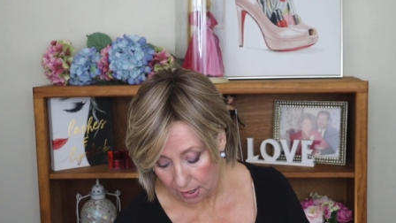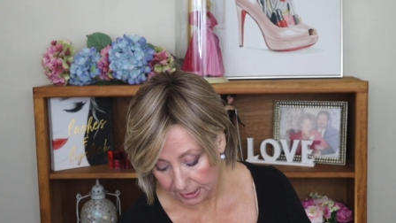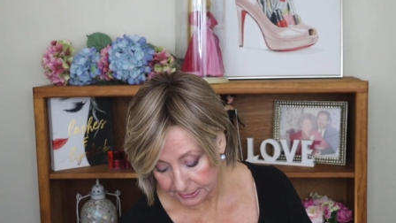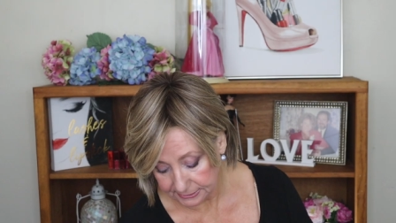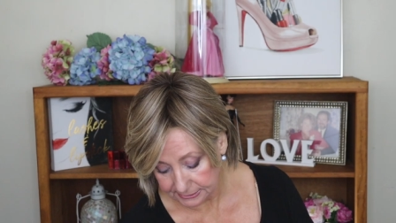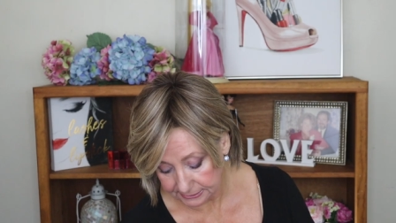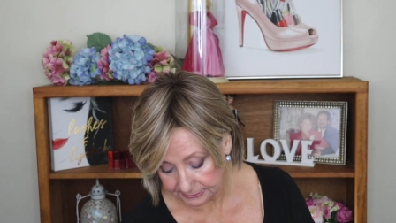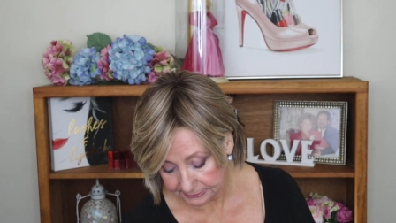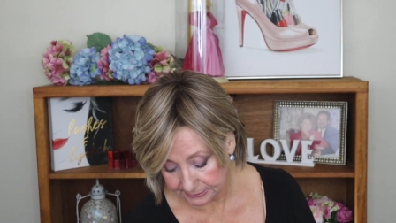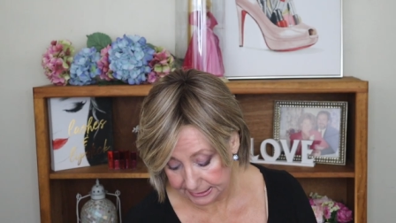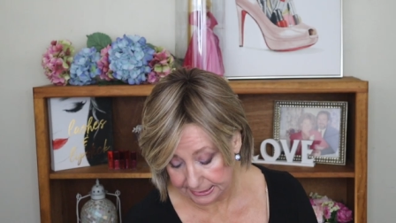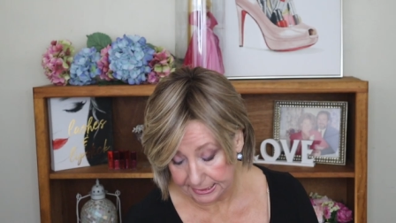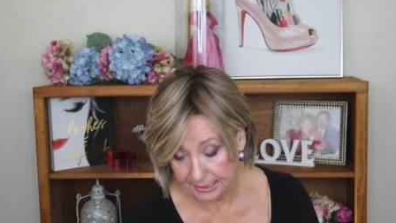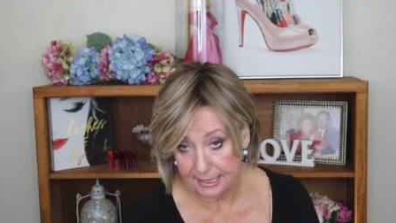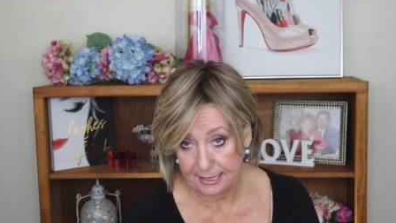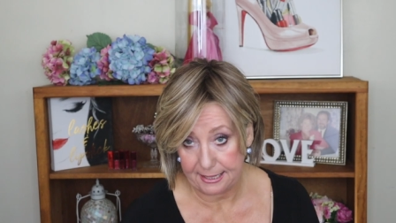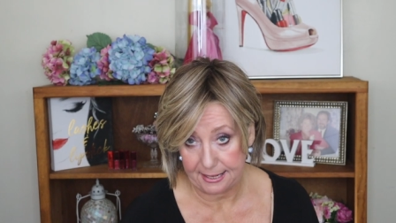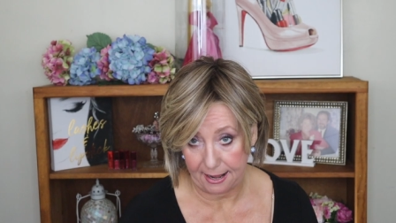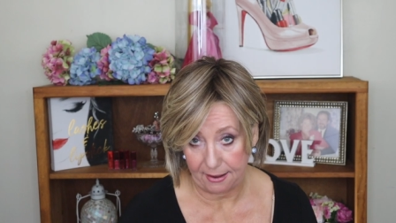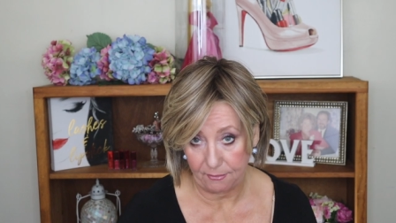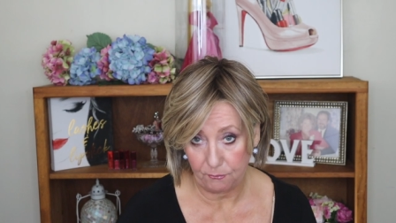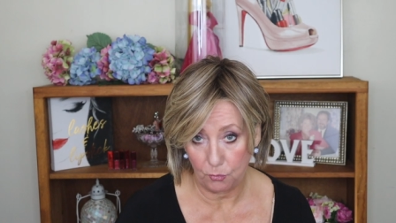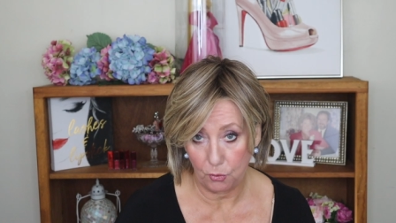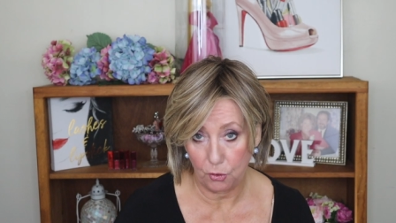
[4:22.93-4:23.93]
Octoly
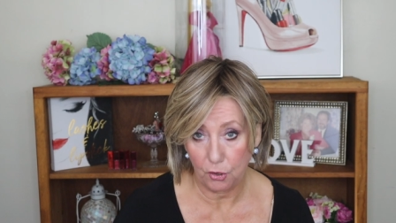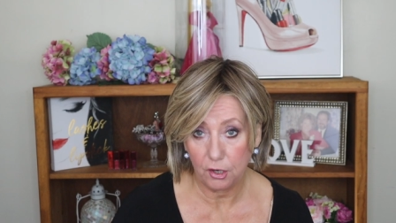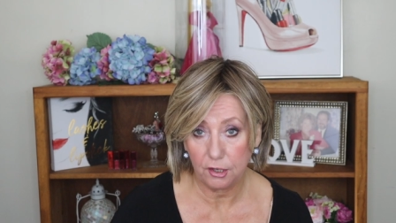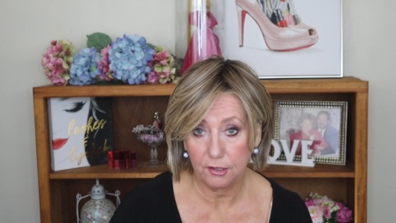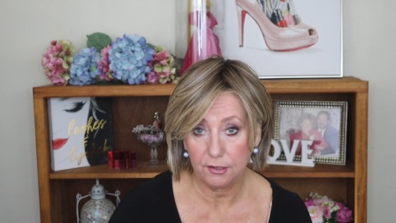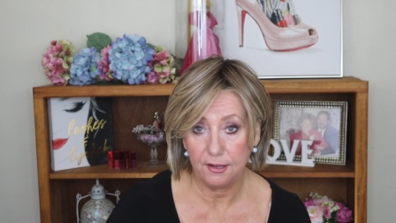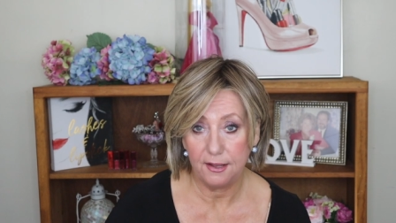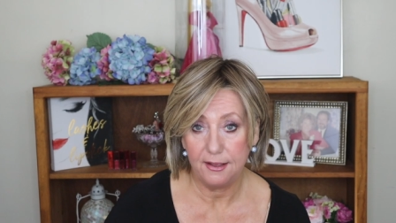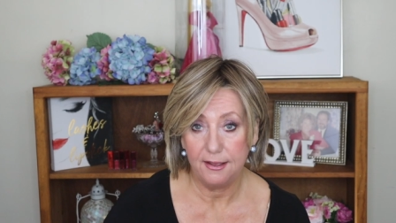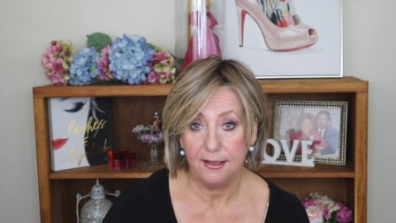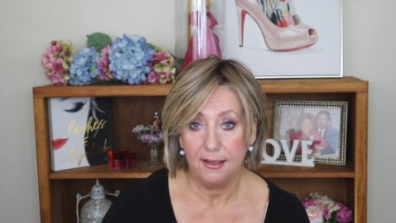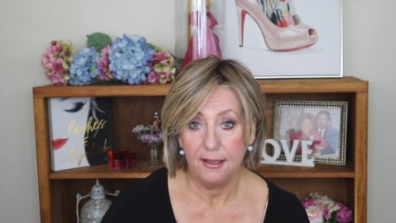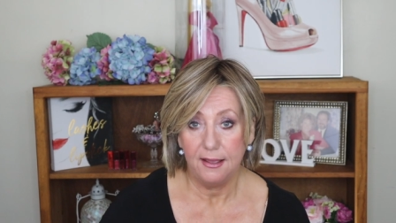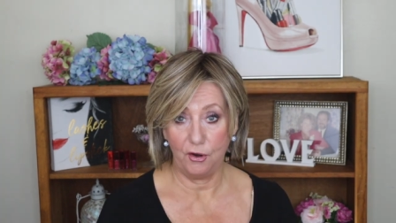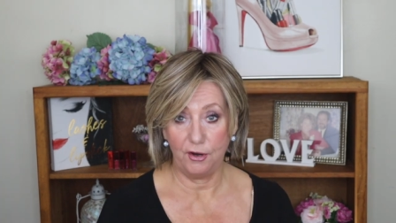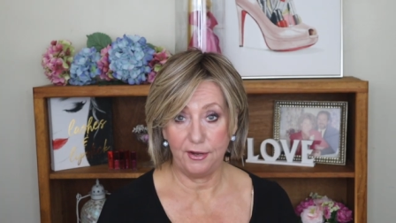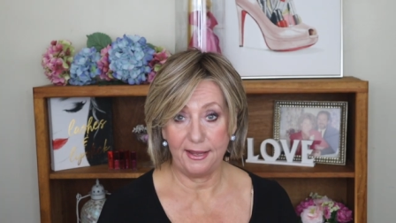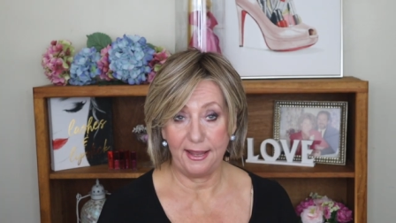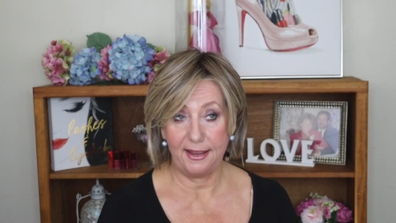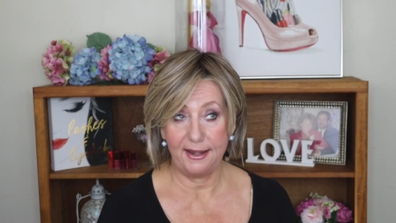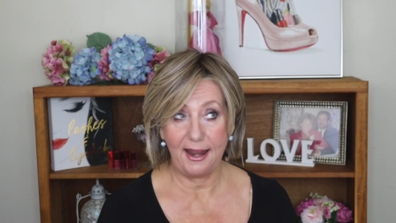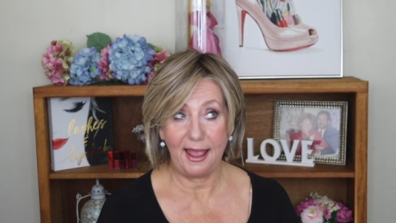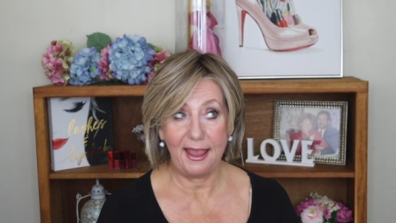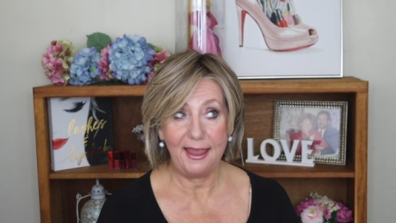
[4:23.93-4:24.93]
Network,
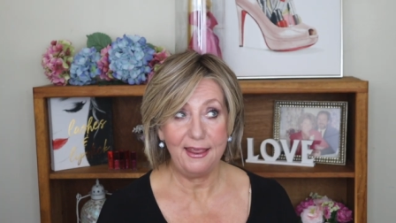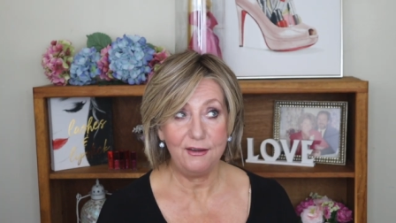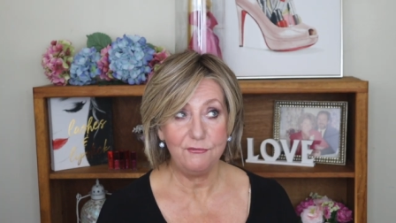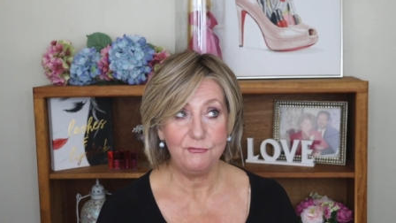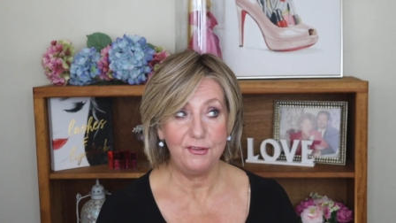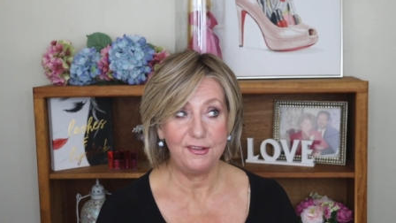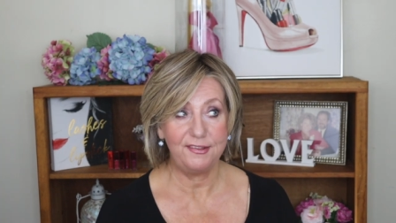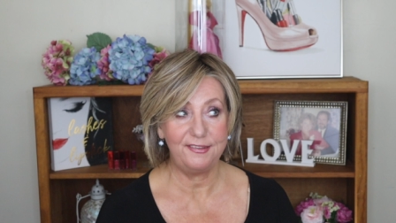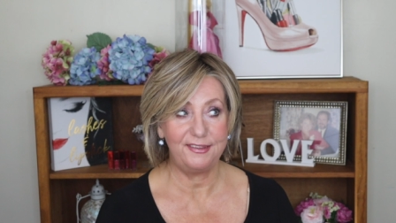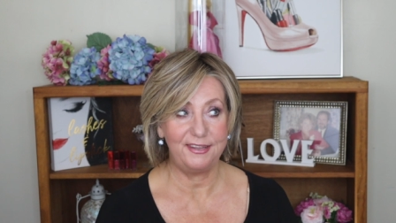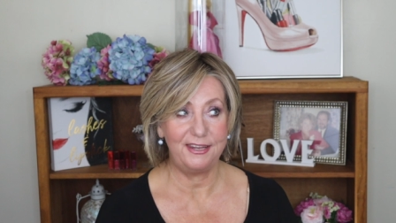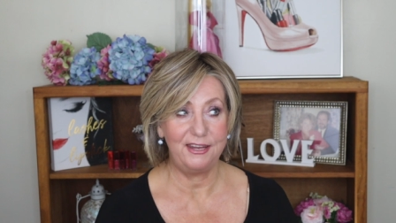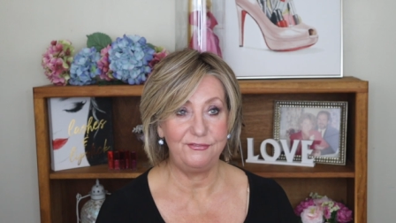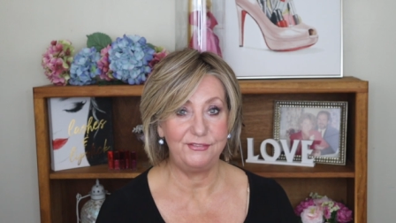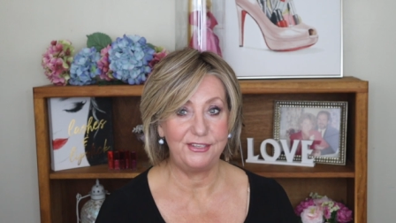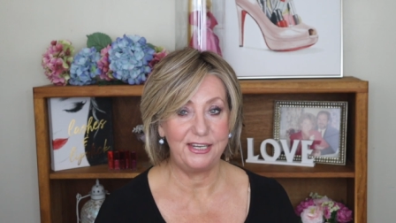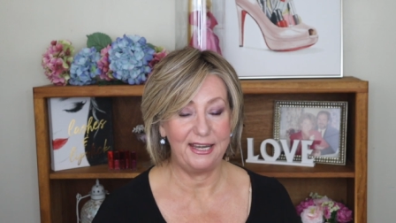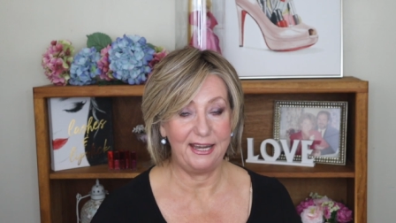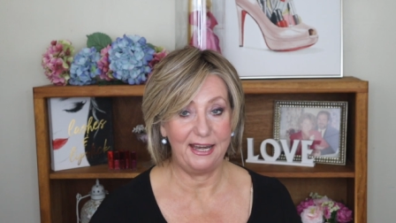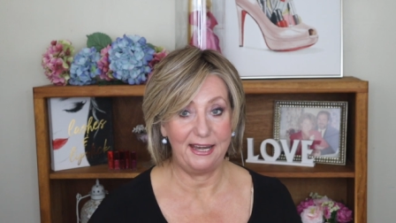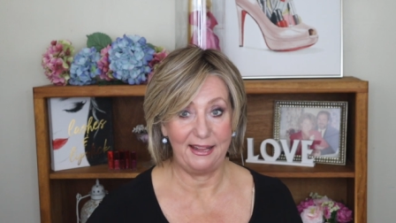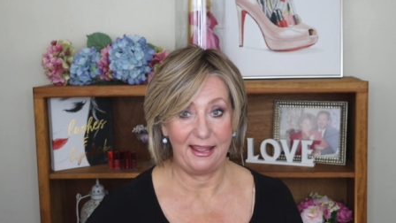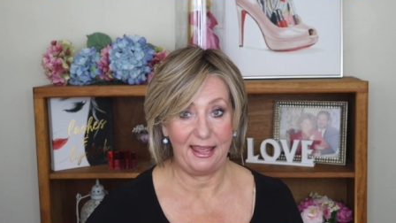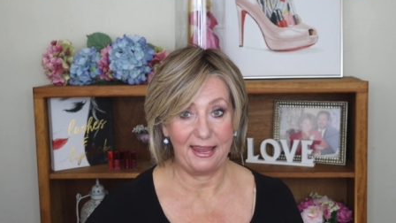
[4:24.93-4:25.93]
and I had received
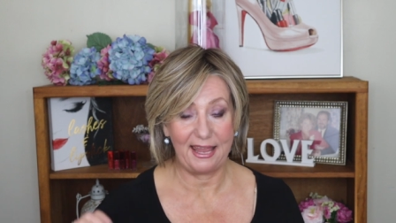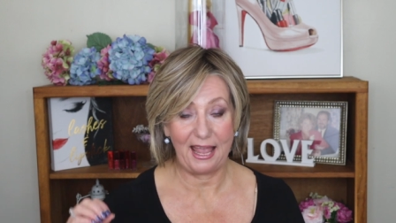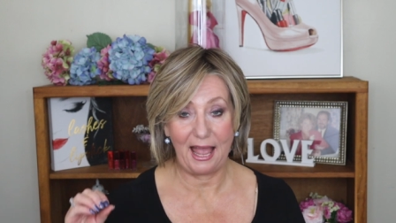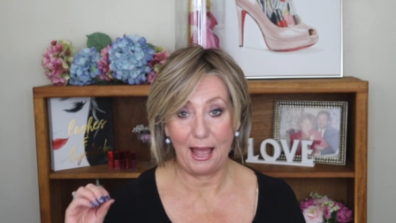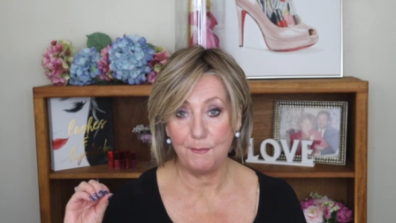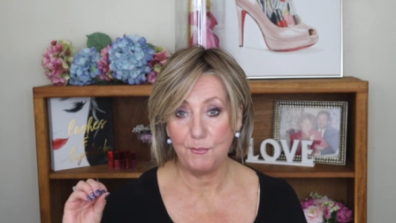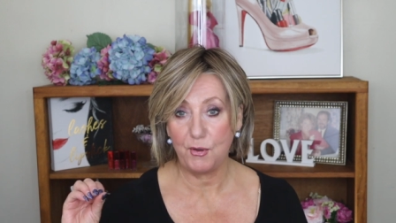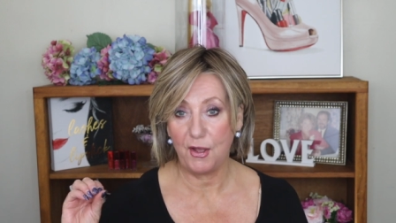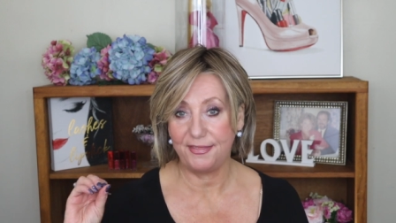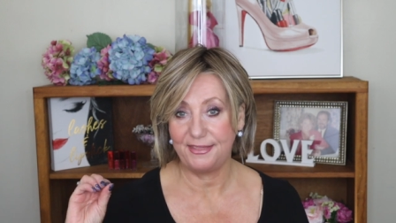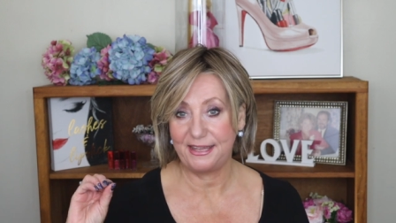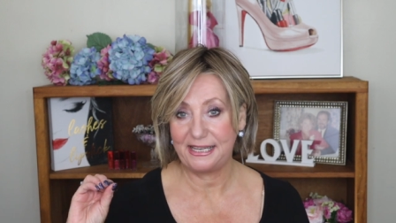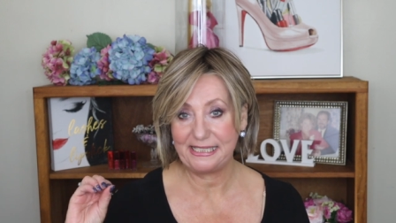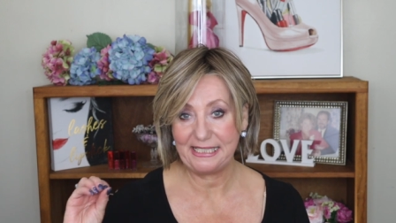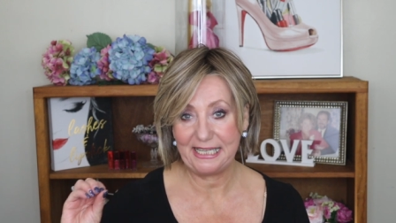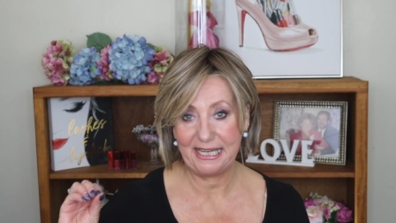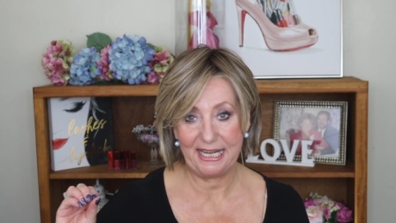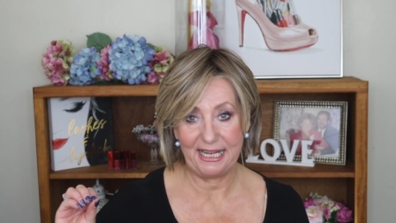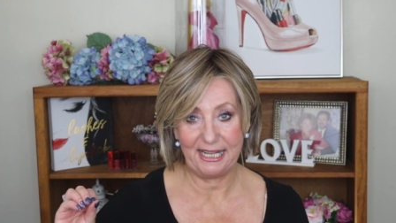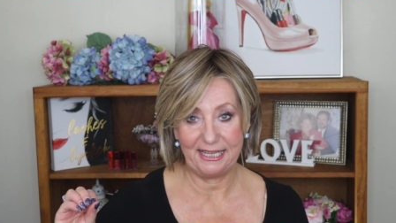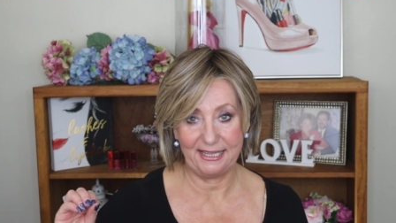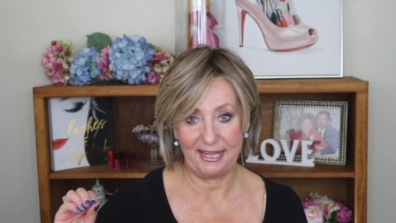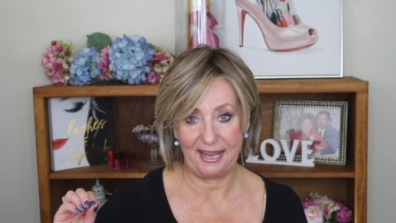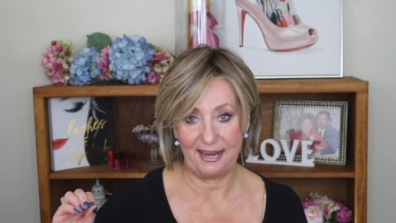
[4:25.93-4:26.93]
it, and like I'm on the
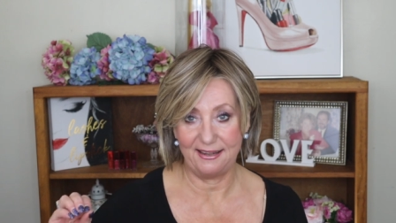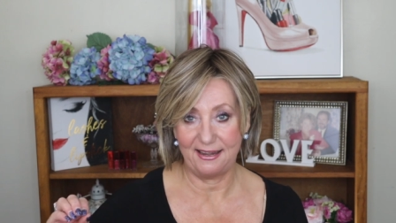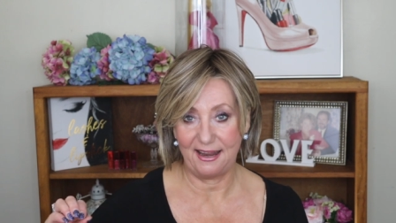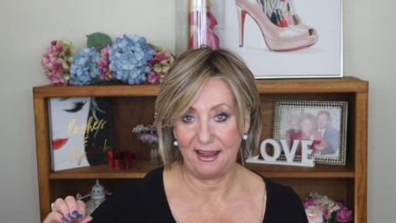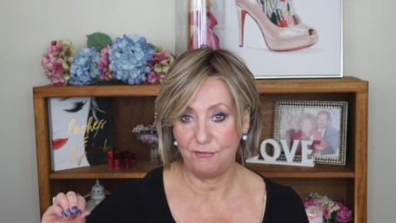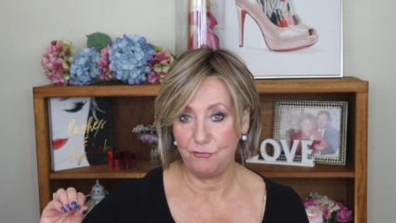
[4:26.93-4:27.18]
tail end.